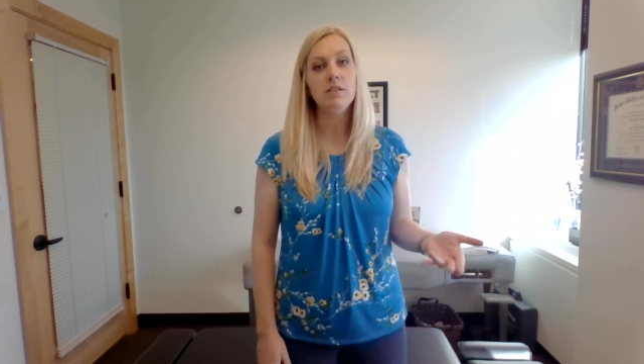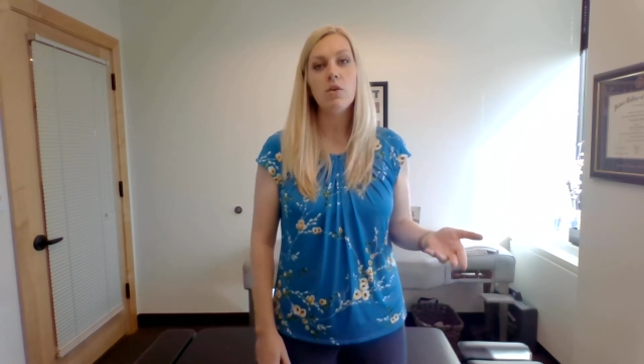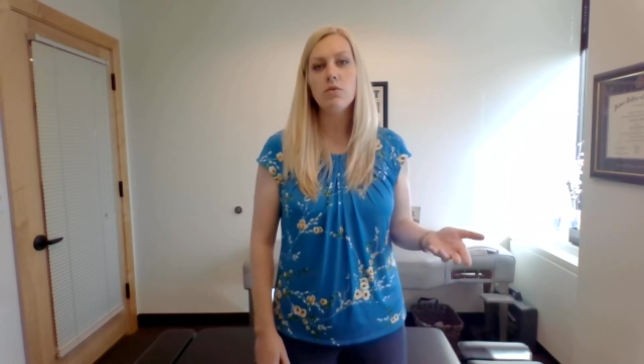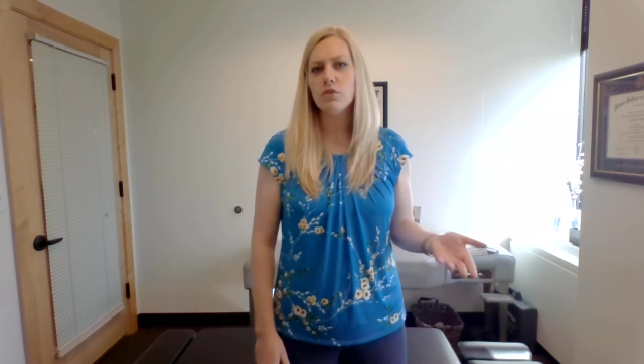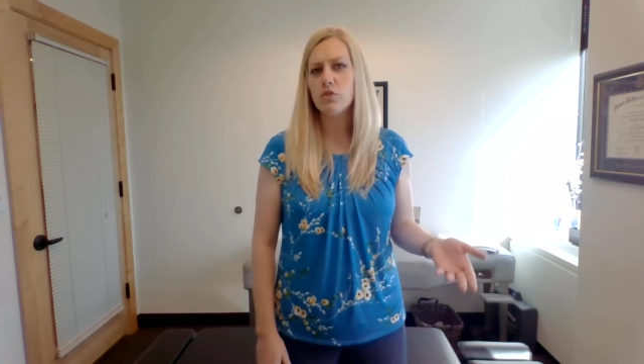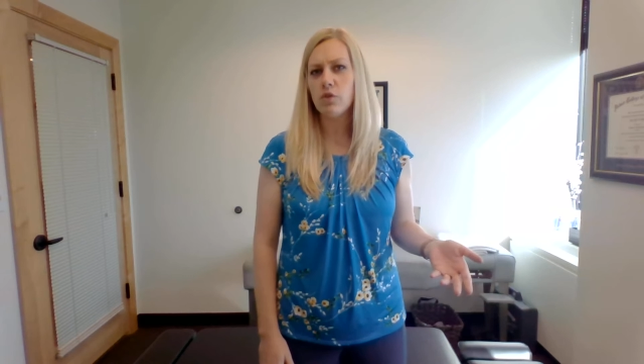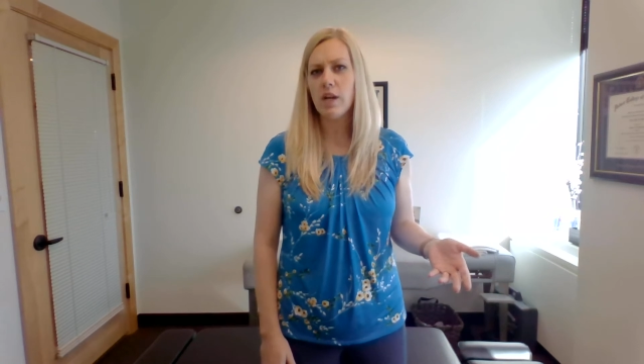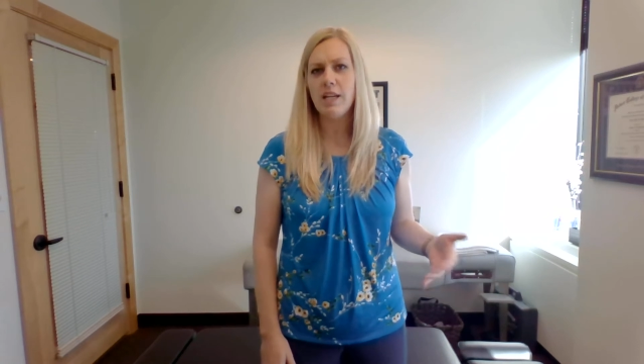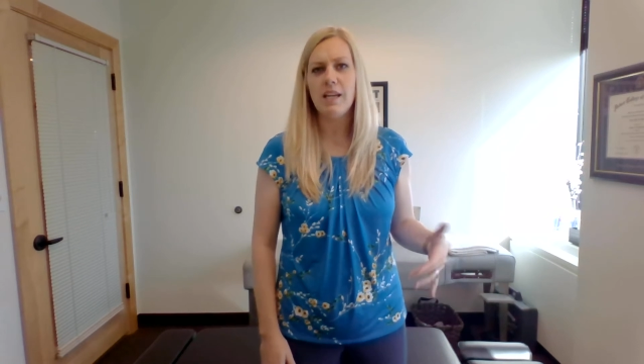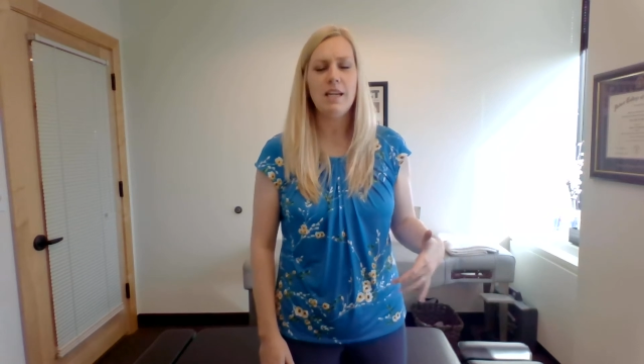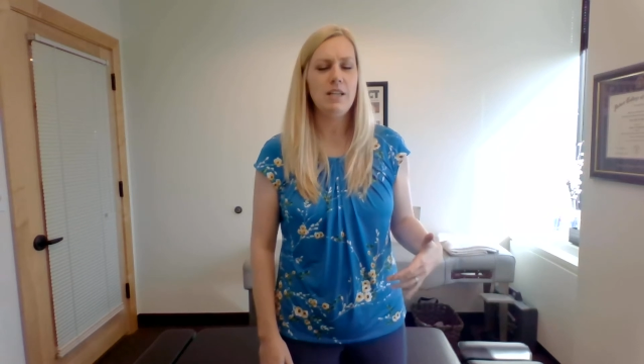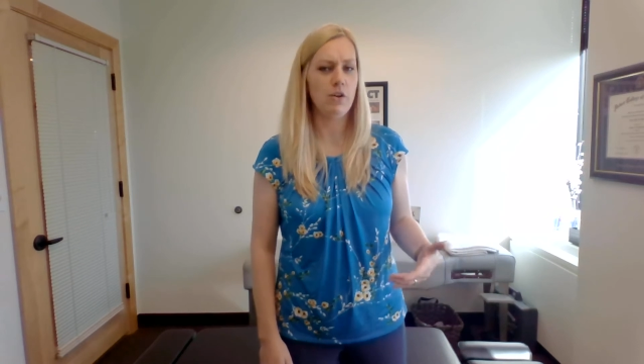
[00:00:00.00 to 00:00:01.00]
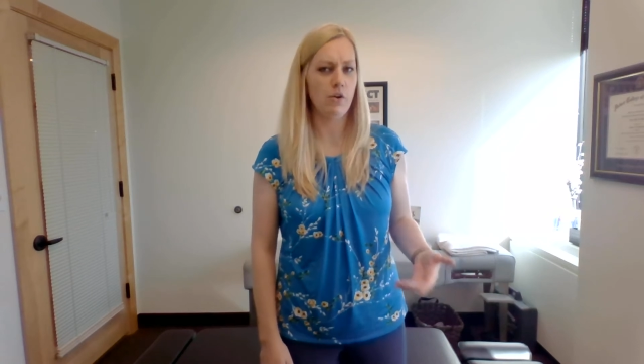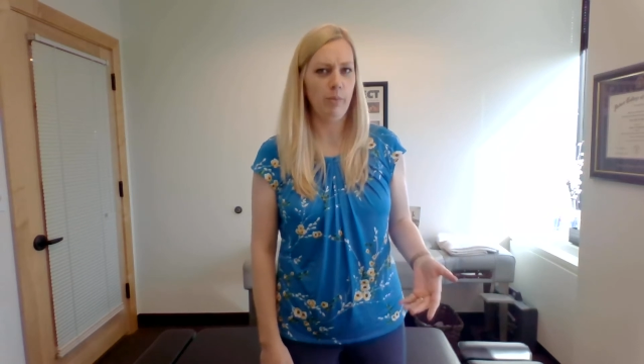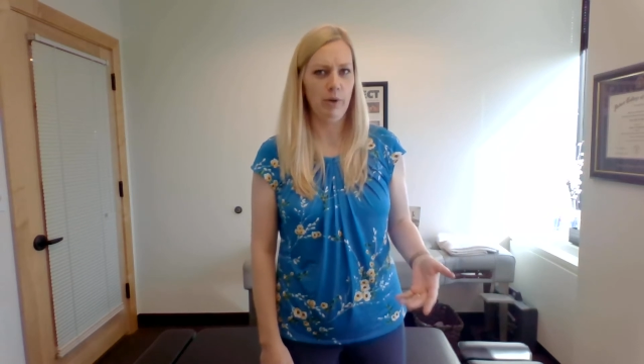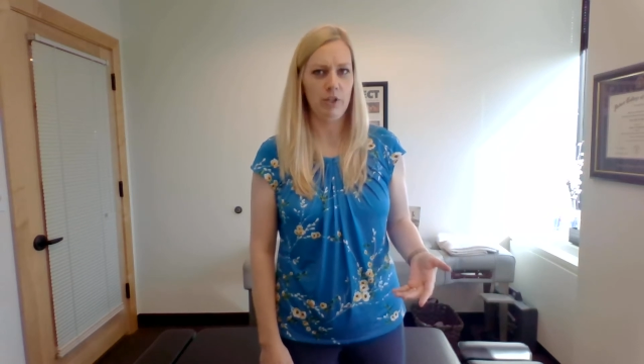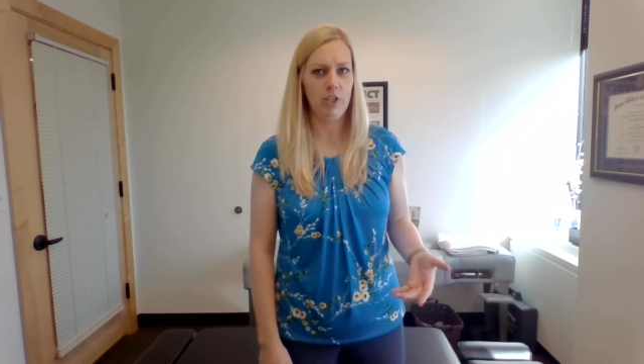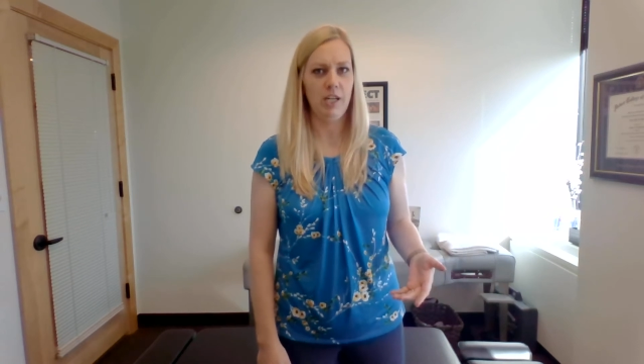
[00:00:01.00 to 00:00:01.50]
no straining, no
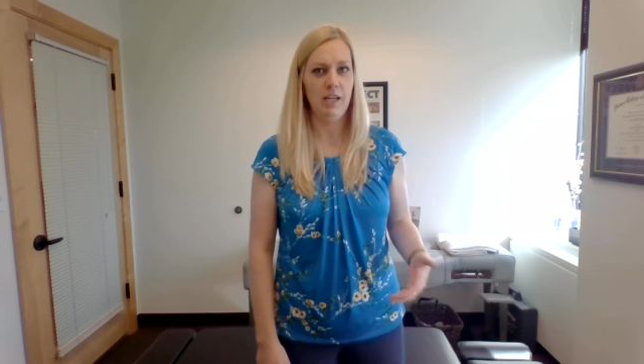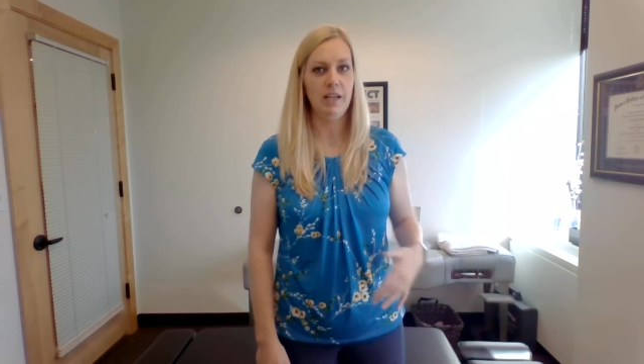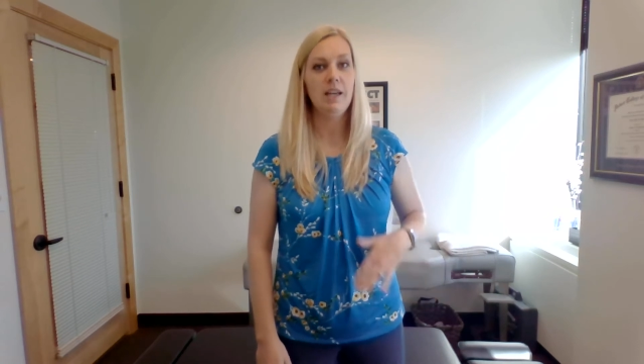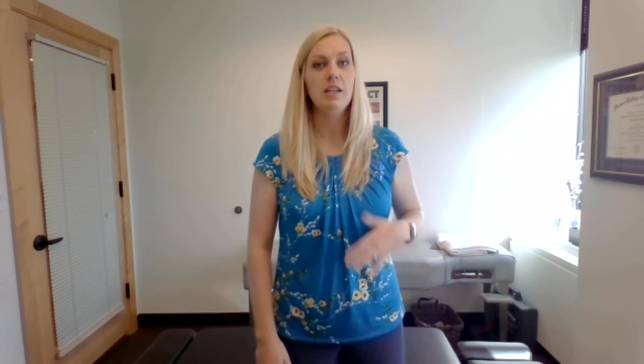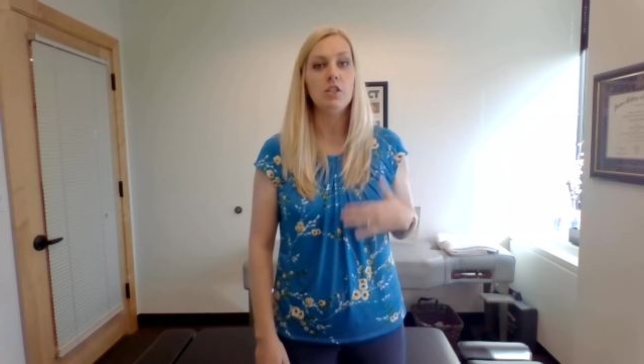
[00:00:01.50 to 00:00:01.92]
pushing,